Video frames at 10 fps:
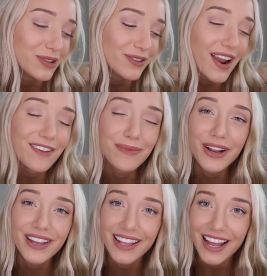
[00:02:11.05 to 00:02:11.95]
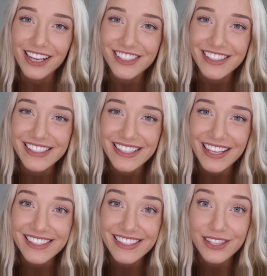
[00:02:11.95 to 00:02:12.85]
Thrive Market actually
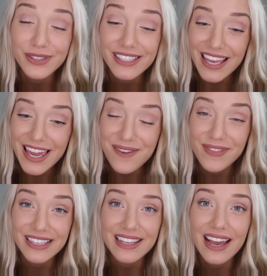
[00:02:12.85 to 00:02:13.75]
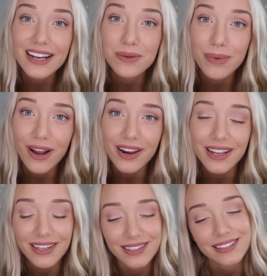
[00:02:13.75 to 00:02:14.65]
sells those same exact
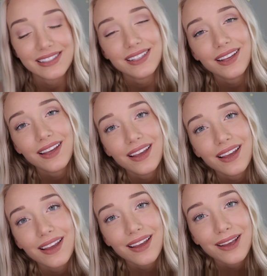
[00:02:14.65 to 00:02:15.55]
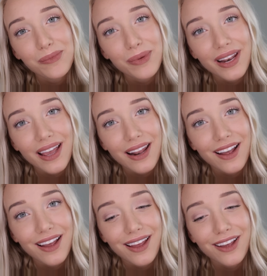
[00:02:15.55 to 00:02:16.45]
products, but at
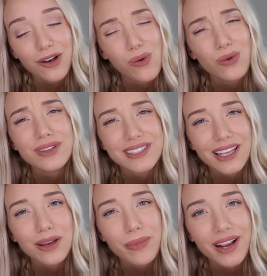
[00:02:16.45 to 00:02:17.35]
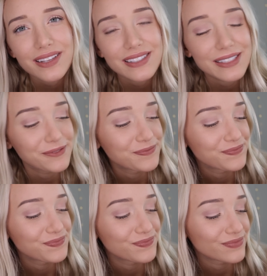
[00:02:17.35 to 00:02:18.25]
a wholesale price,
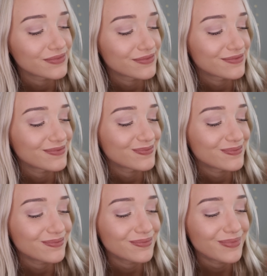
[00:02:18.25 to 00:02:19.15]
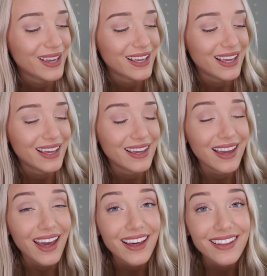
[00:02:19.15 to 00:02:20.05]
making
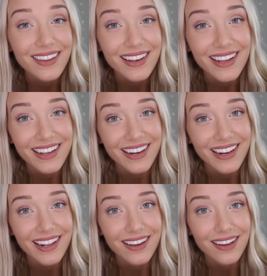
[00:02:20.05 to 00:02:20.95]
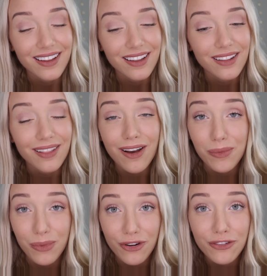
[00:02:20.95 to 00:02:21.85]
healthy eating a
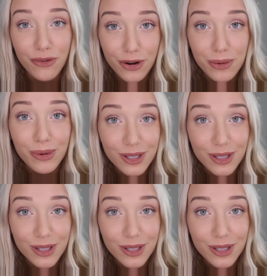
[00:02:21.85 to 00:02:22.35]
lot more affordable.